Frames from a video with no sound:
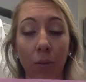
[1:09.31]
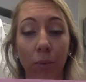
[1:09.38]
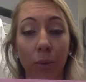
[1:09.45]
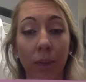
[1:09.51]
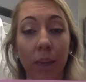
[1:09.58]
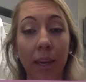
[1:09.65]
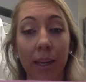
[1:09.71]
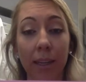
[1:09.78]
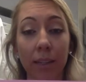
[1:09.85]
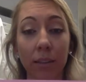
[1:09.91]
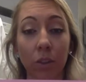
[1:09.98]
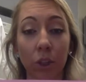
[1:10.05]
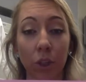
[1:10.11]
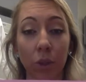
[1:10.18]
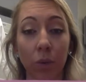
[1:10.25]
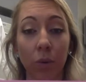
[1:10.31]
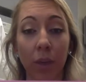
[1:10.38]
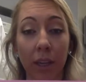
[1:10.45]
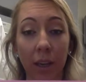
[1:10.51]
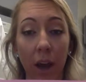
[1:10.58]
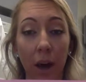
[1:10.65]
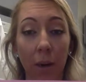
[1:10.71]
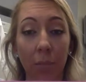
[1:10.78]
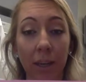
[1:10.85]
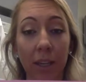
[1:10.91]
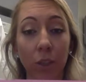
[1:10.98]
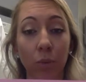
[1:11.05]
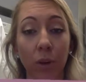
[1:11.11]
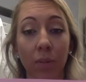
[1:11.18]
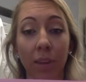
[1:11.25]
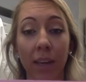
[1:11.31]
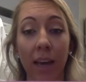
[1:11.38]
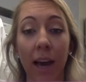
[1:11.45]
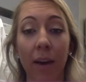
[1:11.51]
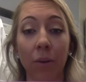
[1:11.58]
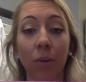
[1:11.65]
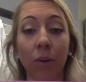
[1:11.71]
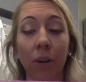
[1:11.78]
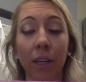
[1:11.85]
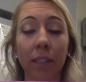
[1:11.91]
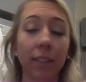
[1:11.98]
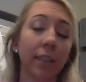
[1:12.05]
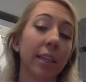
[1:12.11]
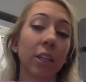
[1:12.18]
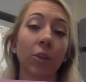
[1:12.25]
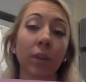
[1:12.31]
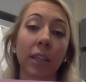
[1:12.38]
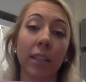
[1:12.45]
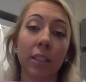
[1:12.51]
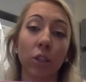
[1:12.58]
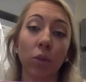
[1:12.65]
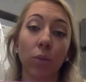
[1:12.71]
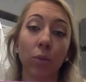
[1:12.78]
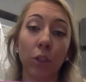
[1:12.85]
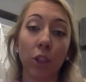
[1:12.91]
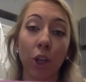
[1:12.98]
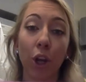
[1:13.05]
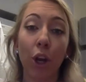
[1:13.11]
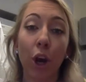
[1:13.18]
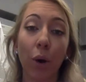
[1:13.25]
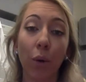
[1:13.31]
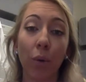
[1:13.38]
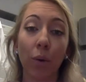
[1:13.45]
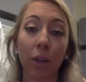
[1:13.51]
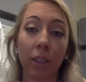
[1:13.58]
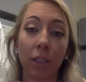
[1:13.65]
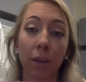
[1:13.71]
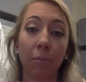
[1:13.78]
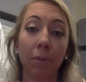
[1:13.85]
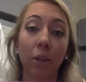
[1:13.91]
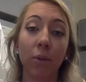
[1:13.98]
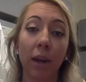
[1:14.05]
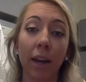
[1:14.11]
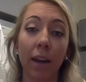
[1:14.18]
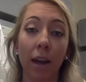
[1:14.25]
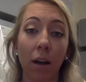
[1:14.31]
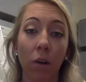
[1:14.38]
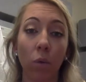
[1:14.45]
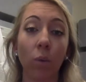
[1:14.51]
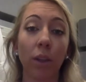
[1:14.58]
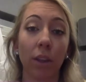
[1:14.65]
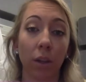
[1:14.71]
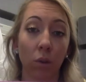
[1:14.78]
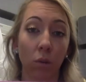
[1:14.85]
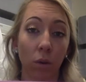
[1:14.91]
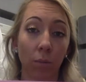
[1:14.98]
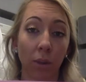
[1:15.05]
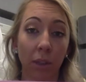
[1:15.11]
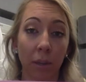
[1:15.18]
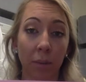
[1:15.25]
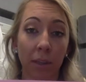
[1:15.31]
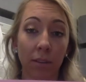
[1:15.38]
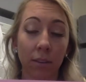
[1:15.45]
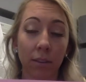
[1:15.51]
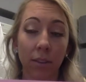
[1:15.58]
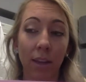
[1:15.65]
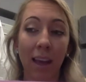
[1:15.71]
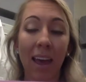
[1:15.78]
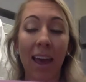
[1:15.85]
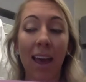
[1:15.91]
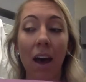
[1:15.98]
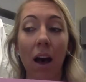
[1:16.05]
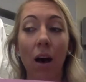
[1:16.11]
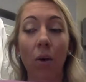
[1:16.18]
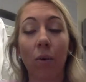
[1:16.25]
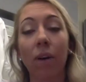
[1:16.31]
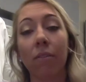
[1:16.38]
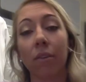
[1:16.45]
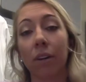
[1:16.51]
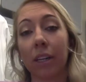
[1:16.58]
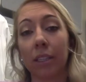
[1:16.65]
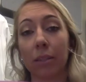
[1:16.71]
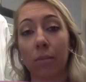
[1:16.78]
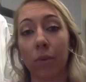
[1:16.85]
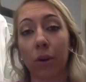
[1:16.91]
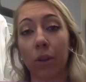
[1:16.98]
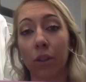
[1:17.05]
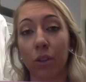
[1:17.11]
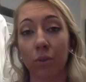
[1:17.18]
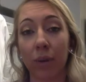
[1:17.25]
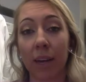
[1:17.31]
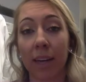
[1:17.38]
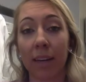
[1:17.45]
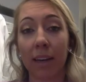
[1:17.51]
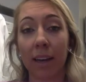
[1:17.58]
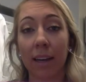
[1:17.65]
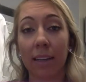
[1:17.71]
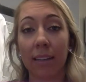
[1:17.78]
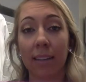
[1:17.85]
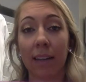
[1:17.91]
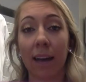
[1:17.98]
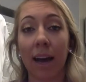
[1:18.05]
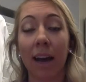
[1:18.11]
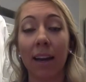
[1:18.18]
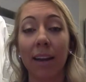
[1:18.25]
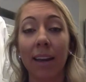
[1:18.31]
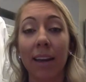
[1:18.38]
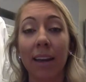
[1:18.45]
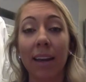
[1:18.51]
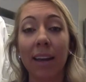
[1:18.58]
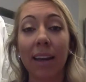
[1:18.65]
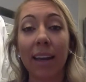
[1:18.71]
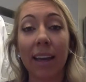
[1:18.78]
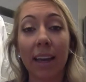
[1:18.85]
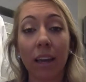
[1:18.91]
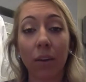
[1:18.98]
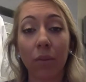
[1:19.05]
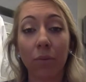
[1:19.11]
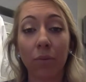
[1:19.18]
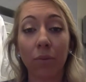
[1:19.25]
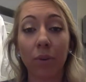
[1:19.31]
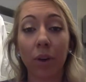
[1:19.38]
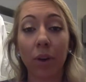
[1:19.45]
related to each one of the categories, then you need to denote WNL with the normal limits. However, it's important to recognize that if